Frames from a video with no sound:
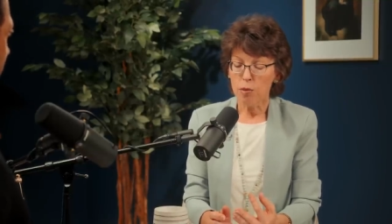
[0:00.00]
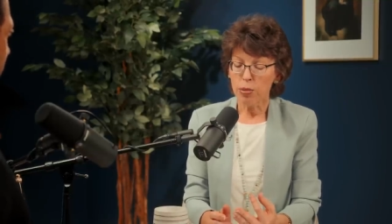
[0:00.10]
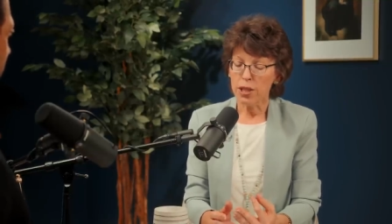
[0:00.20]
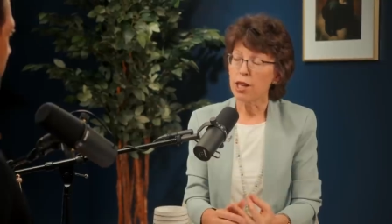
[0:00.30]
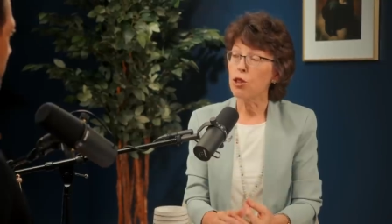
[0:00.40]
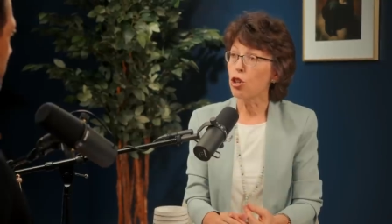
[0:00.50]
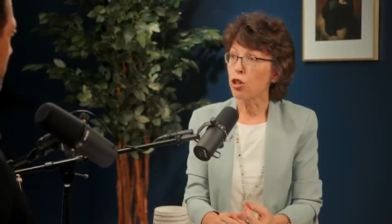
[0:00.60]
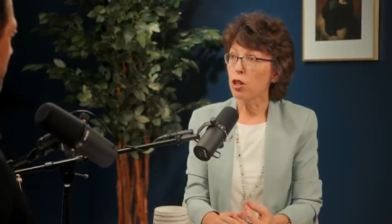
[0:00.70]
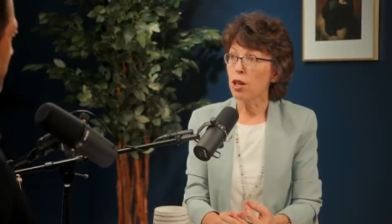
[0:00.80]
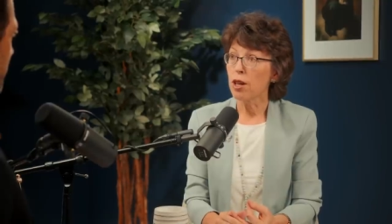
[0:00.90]
But then
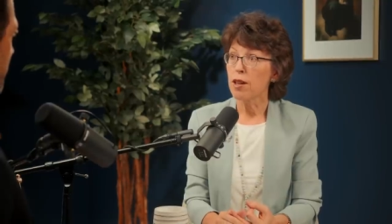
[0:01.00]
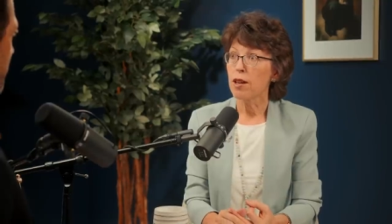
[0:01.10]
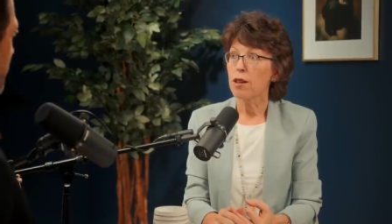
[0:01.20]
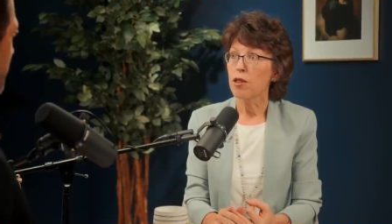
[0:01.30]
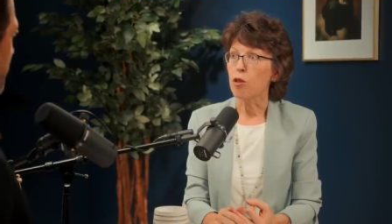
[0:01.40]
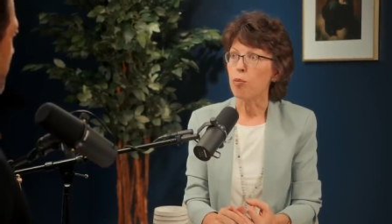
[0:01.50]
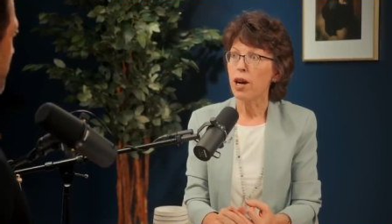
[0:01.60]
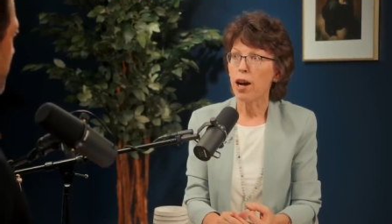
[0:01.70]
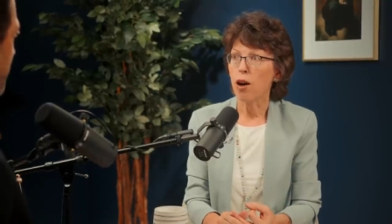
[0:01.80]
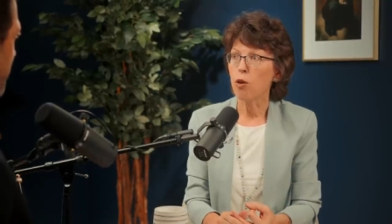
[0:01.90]
third, the
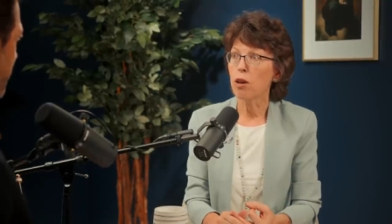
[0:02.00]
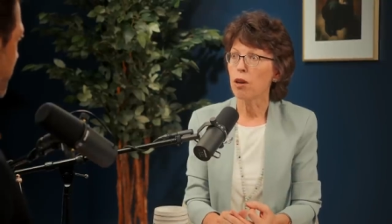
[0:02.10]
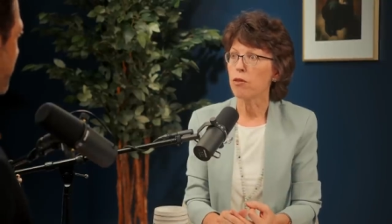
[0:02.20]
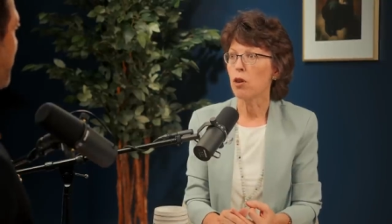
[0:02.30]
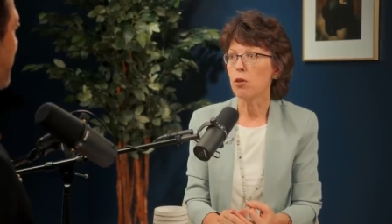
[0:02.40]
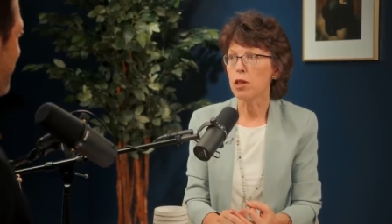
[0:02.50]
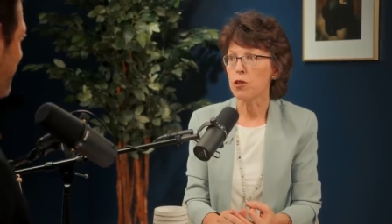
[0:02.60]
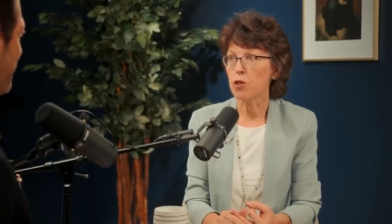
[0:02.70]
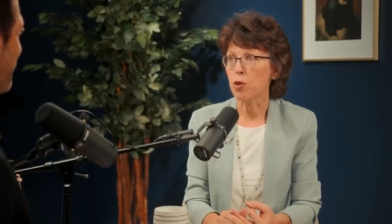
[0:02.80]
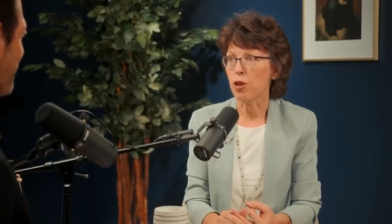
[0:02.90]
power of the Holy
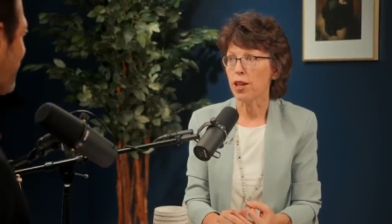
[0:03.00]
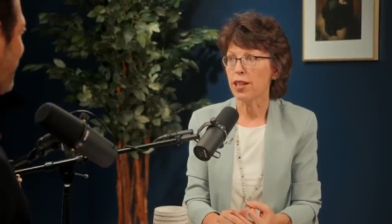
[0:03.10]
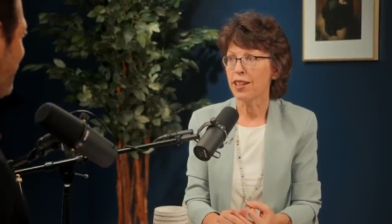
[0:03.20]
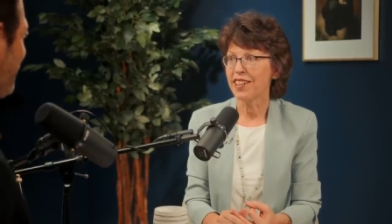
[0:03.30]
Spirit.